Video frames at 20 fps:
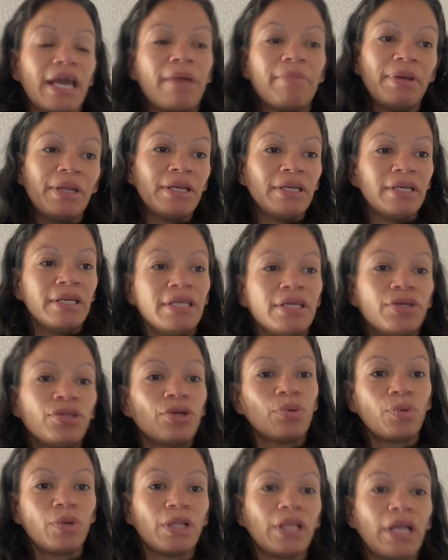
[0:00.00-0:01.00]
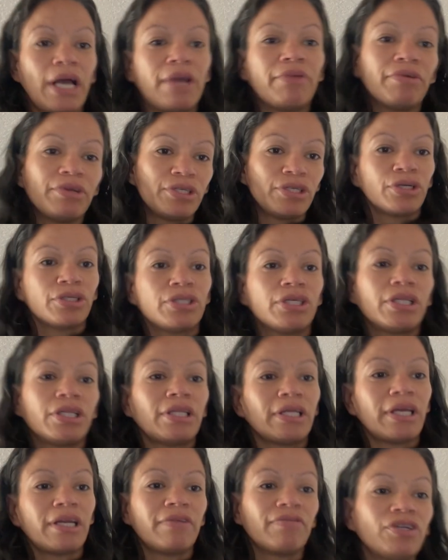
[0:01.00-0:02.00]
Ammon, neither will I return to the
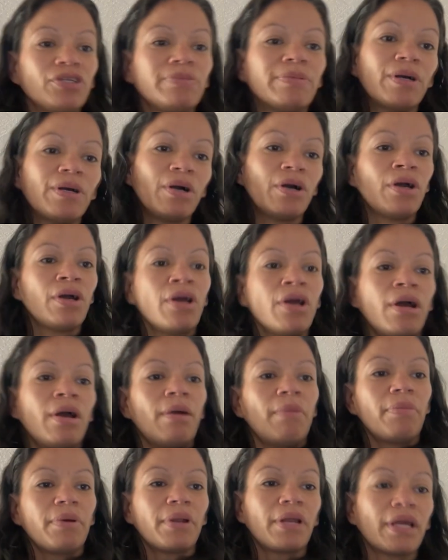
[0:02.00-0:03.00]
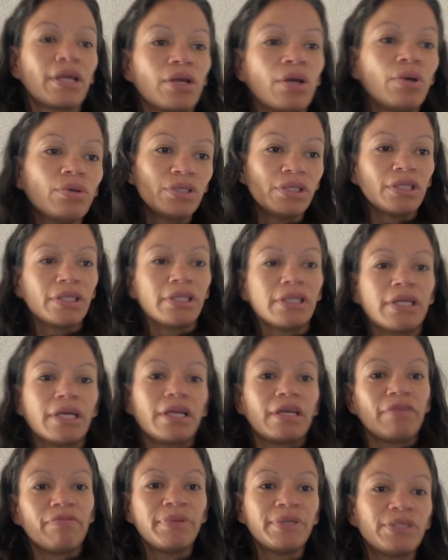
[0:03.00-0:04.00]
land of Ishmael, but I go to the
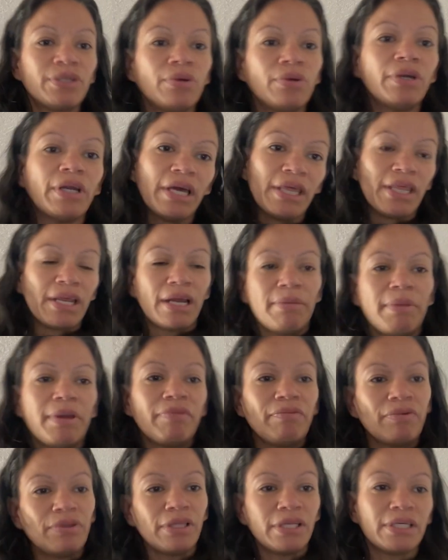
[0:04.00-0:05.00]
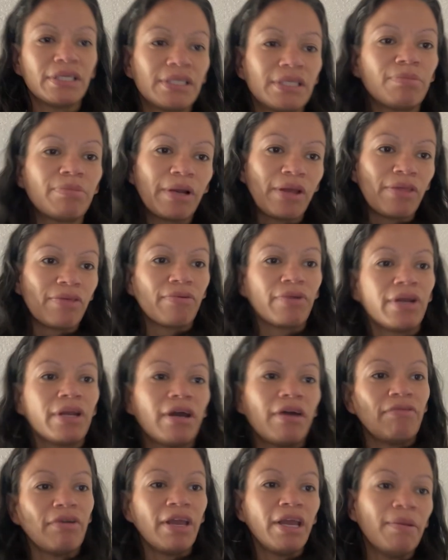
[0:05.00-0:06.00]
land of Madoni, that I may release the brethren
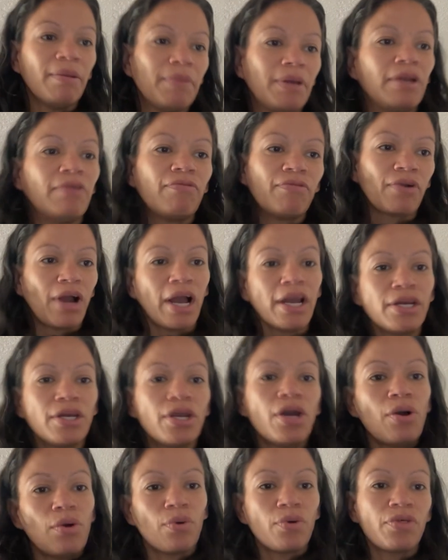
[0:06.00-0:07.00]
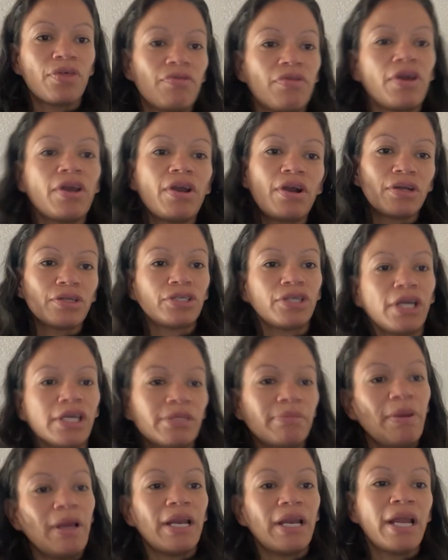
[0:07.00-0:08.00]
of Ammon, for I know that they are
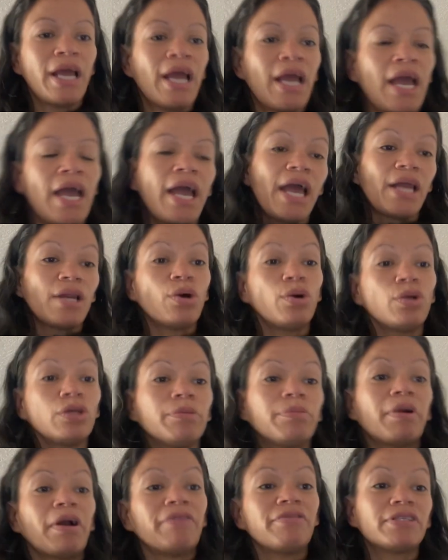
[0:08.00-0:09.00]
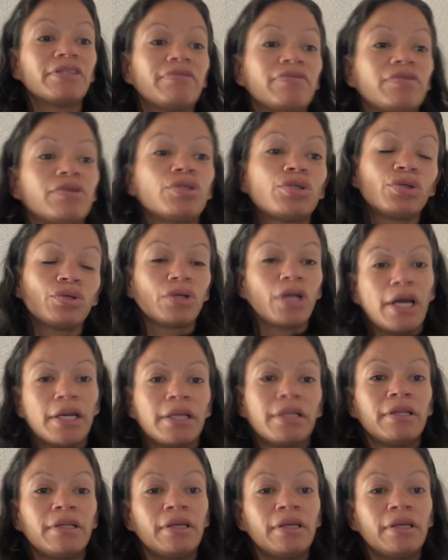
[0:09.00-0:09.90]
just men and holy prophets of the true God.